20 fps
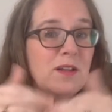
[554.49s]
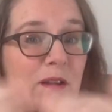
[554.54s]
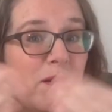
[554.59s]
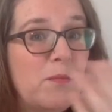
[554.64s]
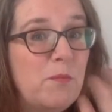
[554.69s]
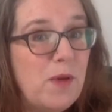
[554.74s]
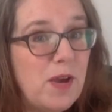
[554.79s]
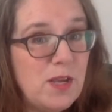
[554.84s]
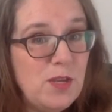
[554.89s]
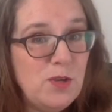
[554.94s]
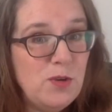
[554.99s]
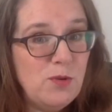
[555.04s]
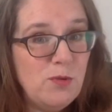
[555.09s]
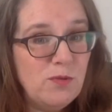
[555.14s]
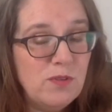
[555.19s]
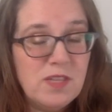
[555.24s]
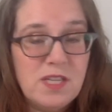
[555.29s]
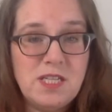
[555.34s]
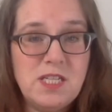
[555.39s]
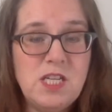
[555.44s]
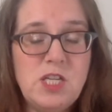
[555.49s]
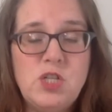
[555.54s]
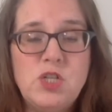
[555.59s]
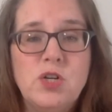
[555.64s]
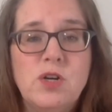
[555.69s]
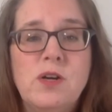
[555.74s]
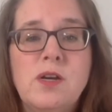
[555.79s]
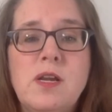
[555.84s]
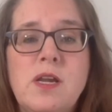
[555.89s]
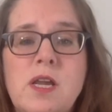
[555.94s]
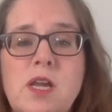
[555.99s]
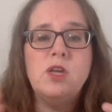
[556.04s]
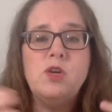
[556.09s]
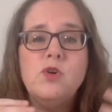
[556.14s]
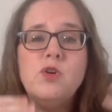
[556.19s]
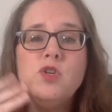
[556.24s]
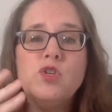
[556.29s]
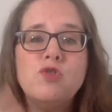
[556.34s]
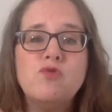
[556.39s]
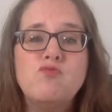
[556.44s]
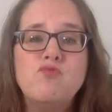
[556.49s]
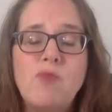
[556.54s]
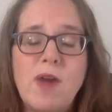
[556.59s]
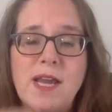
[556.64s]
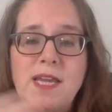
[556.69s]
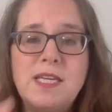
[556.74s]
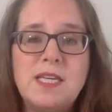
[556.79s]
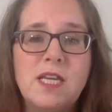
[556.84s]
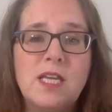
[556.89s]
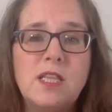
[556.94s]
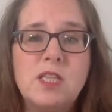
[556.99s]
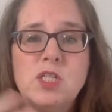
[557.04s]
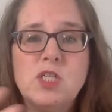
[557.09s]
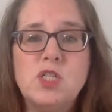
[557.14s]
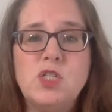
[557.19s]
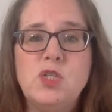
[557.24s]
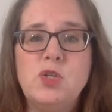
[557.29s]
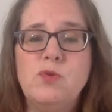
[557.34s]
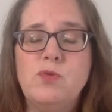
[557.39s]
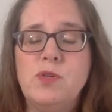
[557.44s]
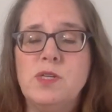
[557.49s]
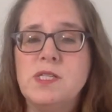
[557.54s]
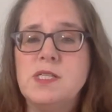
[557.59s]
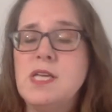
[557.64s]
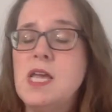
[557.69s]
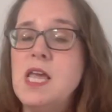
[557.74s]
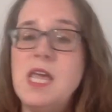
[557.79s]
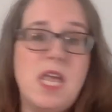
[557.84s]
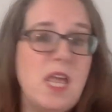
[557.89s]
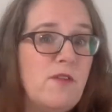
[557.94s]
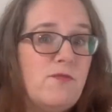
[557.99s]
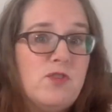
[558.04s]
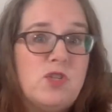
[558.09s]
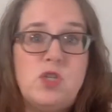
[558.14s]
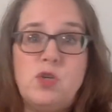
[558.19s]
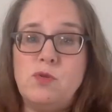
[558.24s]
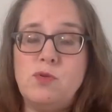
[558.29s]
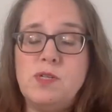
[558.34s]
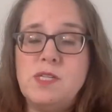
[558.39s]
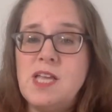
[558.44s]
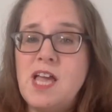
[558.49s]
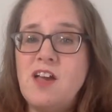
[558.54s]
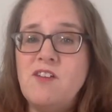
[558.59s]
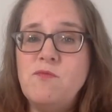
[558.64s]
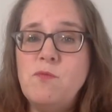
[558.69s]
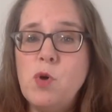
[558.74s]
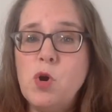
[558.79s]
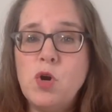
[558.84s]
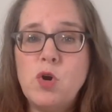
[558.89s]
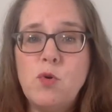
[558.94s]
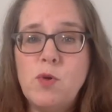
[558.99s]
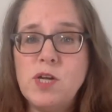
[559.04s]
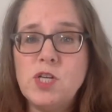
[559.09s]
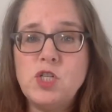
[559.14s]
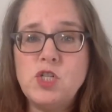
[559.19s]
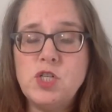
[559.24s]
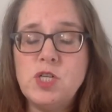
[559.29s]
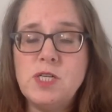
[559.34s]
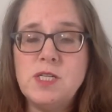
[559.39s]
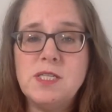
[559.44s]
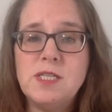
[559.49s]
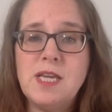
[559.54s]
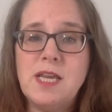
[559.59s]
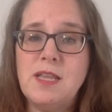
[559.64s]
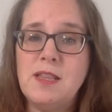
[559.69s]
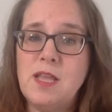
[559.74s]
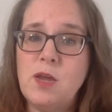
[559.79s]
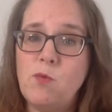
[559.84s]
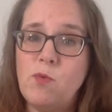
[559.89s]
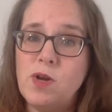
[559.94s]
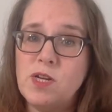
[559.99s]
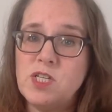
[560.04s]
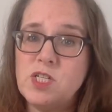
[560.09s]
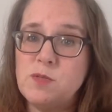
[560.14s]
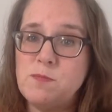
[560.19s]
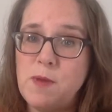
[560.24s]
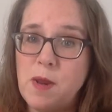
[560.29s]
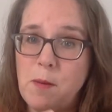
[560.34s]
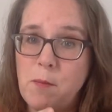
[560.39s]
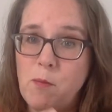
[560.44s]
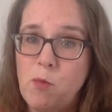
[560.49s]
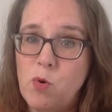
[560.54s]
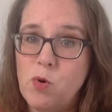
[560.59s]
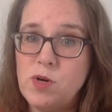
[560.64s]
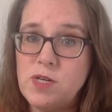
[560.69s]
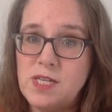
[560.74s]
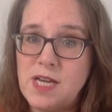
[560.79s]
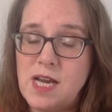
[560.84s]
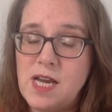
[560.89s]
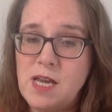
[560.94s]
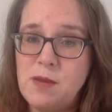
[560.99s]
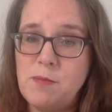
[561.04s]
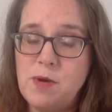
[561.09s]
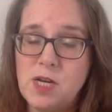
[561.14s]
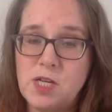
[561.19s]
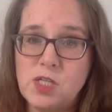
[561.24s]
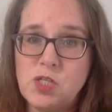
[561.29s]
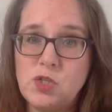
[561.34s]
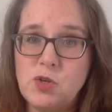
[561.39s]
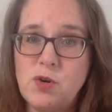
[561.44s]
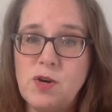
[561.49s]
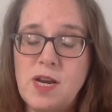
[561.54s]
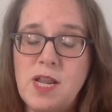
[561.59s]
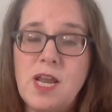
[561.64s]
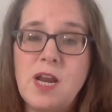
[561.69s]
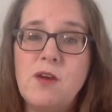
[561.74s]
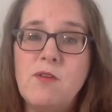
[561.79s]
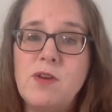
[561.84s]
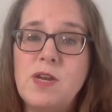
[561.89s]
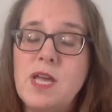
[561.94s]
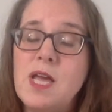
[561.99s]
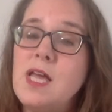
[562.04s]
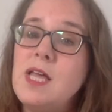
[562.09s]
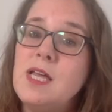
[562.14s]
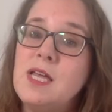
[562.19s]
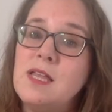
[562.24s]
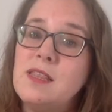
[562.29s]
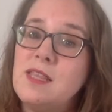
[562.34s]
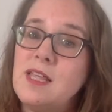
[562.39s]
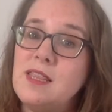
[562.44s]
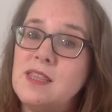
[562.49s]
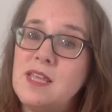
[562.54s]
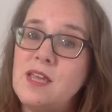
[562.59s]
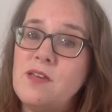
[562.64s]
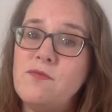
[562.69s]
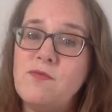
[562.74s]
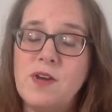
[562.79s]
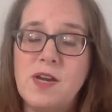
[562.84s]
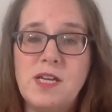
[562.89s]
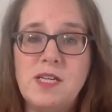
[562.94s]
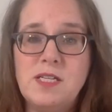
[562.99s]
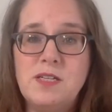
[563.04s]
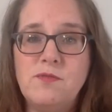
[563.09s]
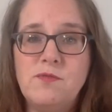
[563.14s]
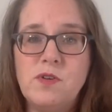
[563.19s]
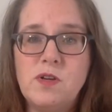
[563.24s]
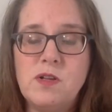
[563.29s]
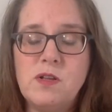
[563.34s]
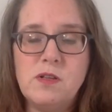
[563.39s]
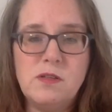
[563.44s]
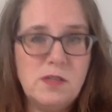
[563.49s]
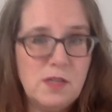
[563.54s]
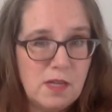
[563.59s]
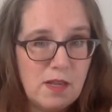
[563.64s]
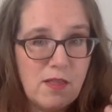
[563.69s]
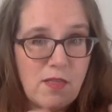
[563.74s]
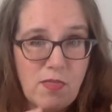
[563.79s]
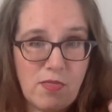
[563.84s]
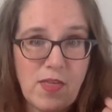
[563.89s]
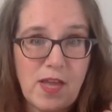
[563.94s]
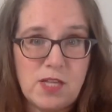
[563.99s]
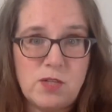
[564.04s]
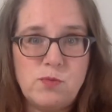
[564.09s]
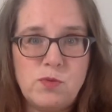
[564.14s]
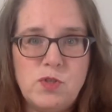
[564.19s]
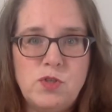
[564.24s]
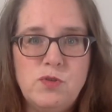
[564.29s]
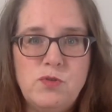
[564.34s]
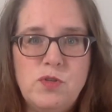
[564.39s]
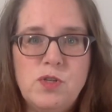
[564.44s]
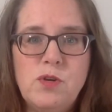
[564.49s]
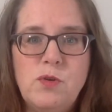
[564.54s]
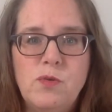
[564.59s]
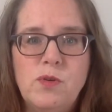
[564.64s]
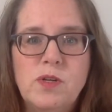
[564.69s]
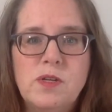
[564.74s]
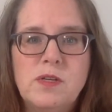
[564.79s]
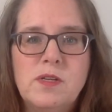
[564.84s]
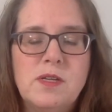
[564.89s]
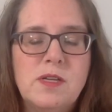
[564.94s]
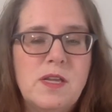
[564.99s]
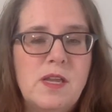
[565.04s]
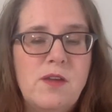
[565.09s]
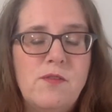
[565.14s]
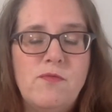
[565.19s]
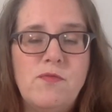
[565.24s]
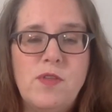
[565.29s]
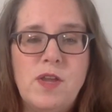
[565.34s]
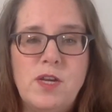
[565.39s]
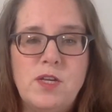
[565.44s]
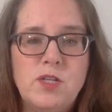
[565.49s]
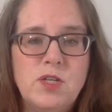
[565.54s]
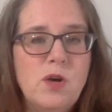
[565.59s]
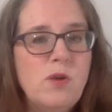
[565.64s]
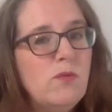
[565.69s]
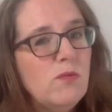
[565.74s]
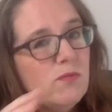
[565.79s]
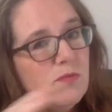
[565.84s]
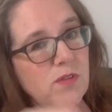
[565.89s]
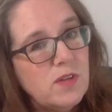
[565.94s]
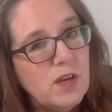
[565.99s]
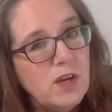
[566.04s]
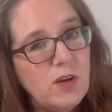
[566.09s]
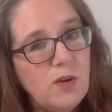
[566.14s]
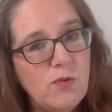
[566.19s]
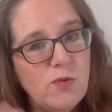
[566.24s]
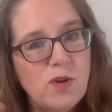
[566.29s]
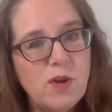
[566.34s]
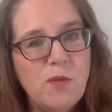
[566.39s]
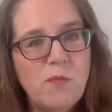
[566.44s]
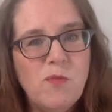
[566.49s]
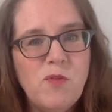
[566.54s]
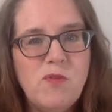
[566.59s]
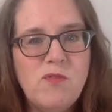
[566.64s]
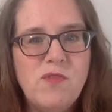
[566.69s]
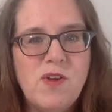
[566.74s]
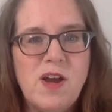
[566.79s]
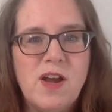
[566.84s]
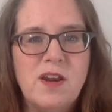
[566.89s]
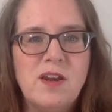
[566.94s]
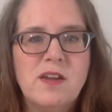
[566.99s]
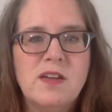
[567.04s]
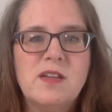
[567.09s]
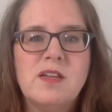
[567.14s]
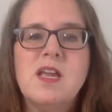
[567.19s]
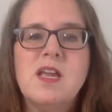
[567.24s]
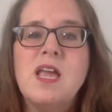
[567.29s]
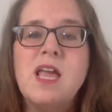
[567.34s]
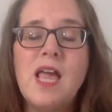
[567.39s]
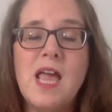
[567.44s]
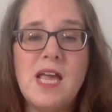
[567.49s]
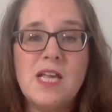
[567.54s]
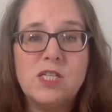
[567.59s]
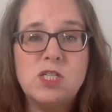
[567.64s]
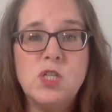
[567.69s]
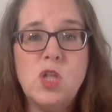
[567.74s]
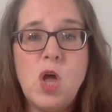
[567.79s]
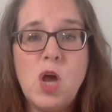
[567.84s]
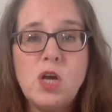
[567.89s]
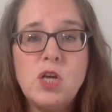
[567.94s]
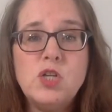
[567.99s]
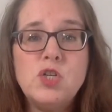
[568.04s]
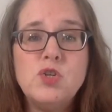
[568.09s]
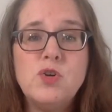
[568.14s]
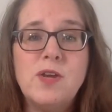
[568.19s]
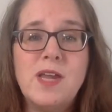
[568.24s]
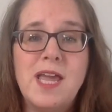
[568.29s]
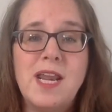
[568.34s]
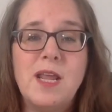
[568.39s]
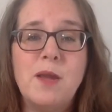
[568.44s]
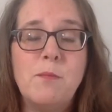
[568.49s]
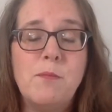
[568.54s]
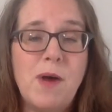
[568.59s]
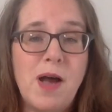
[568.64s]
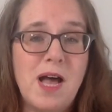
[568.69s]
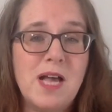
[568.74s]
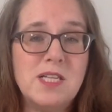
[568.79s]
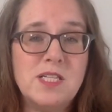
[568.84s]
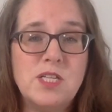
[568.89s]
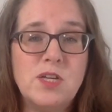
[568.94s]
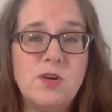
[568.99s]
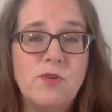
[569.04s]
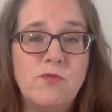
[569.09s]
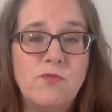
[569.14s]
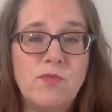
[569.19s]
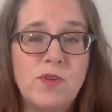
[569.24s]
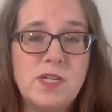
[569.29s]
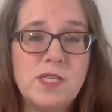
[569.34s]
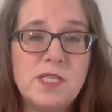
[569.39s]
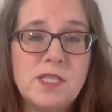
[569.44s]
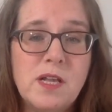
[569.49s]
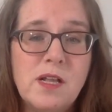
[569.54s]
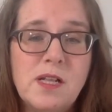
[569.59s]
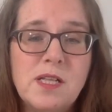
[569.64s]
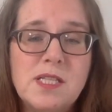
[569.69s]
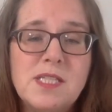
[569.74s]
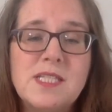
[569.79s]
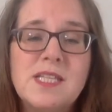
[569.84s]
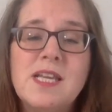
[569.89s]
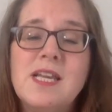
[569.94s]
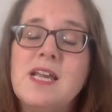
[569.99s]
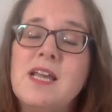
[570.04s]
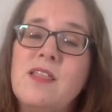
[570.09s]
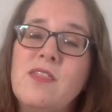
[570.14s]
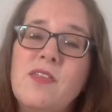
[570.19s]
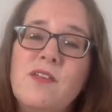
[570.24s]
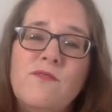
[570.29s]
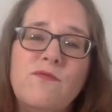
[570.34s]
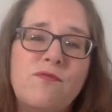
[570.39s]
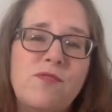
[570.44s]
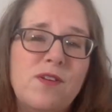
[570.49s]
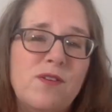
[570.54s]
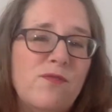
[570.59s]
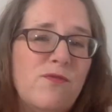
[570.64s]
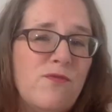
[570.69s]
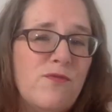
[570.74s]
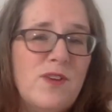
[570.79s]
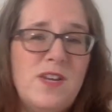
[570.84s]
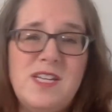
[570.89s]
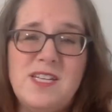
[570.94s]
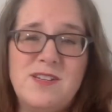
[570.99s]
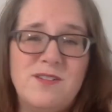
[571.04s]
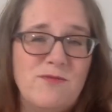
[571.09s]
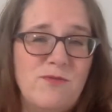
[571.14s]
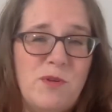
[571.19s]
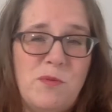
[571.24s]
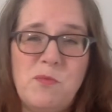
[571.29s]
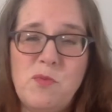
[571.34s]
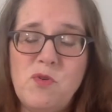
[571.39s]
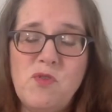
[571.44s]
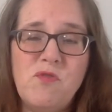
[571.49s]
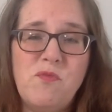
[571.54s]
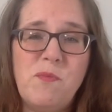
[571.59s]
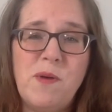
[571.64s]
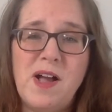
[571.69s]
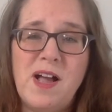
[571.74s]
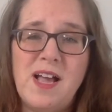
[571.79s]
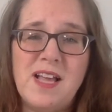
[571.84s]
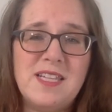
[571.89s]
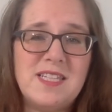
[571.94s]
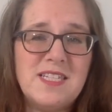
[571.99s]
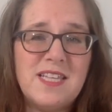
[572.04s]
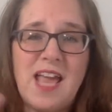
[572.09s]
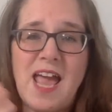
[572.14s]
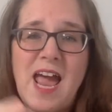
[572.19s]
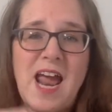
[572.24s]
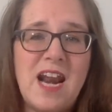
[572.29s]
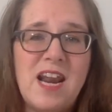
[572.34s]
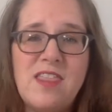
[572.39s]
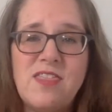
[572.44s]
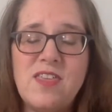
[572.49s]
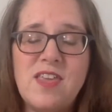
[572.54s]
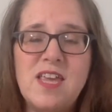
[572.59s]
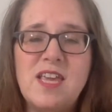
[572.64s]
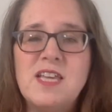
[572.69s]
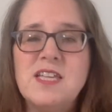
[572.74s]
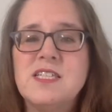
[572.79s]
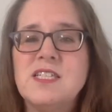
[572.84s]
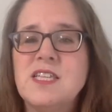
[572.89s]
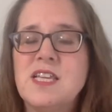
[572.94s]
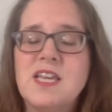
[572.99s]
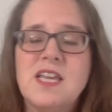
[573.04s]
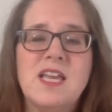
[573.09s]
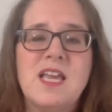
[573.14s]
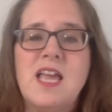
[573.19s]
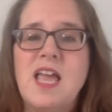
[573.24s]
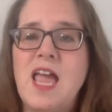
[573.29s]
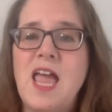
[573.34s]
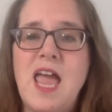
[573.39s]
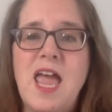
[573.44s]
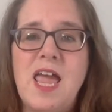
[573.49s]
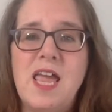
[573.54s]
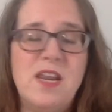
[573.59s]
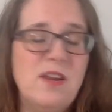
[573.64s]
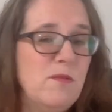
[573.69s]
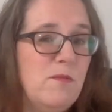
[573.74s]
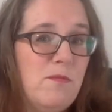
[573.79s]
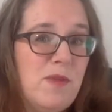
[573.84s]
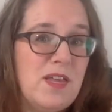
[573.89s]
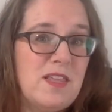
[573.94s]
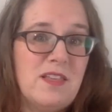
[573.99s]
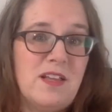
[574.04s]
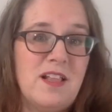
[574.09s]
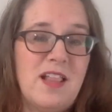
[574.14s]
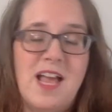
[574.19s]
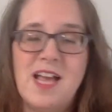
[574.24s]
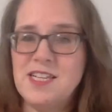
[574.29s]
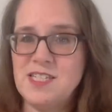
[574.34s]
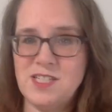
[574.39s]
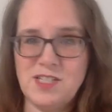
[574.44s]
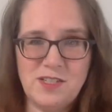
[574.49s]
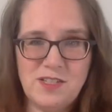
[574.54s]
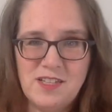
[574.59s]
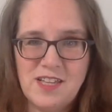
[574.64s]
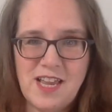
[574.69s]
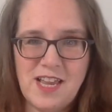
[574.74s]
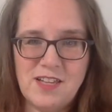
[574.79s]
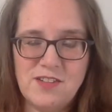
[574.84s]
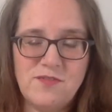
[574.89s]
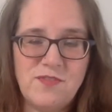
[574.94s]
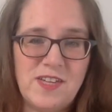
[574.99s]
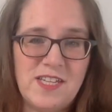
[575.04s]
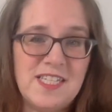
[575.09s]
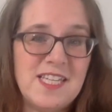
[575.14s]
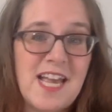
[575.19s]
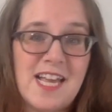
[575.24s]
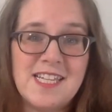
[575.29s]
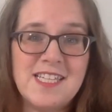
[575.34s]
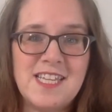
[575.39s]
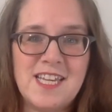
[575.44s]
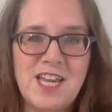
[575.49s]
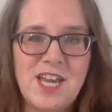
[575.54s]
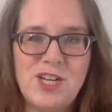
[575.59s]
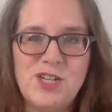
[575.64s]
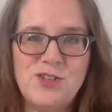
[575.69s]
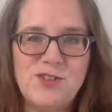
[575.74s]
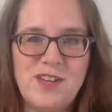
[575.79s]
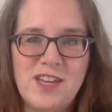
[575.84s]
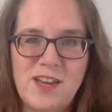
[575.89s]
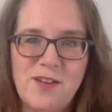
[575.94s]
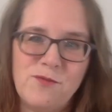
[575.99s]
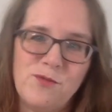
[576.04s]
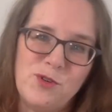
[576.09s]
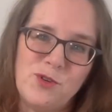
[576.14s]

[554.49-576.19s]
by you, the teacher. You're directing the students. If students have more questions and they want to spend more time on a certain area that they find difficult, that's what you do. If they don't, then you can move on. As long as you're getting positive results, then feel free to remove parts, add things, and make the class as fantastic as you can for your